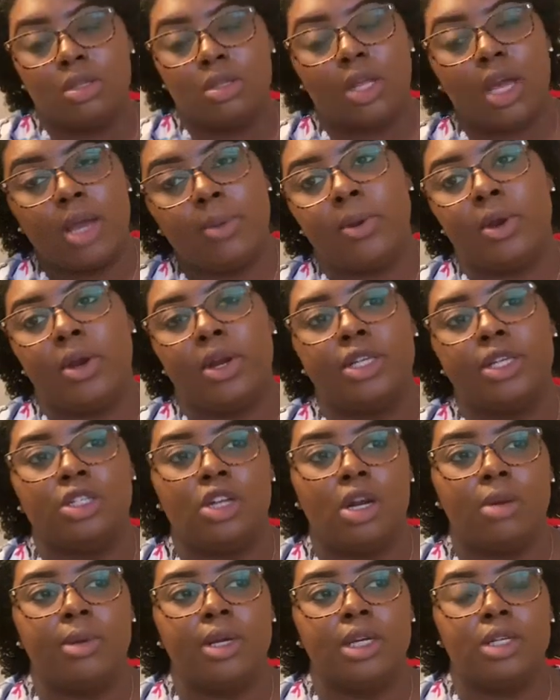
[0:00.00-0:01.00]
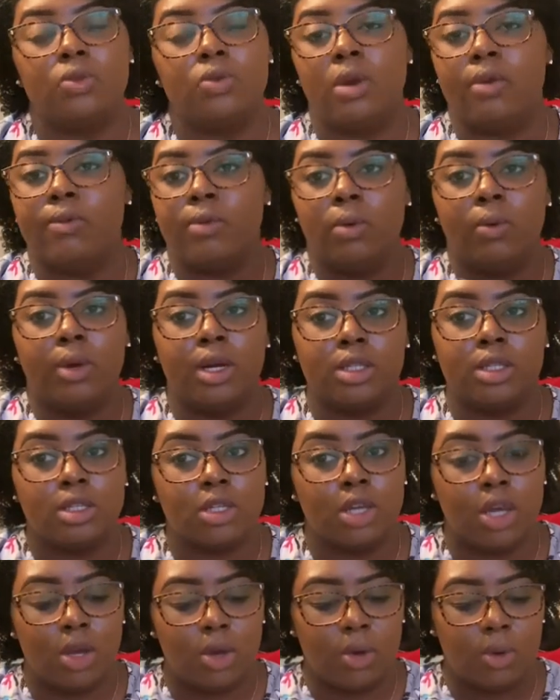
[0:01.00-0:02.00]
the library, Starbucks, wherever we wanted to
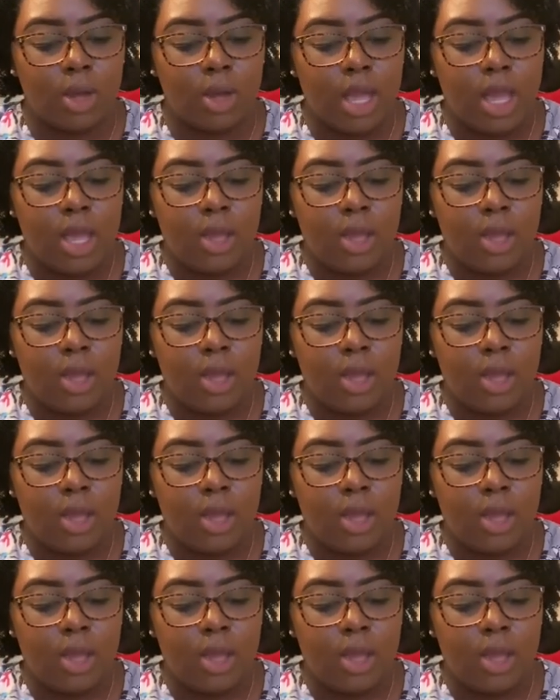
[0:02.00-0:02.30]
go.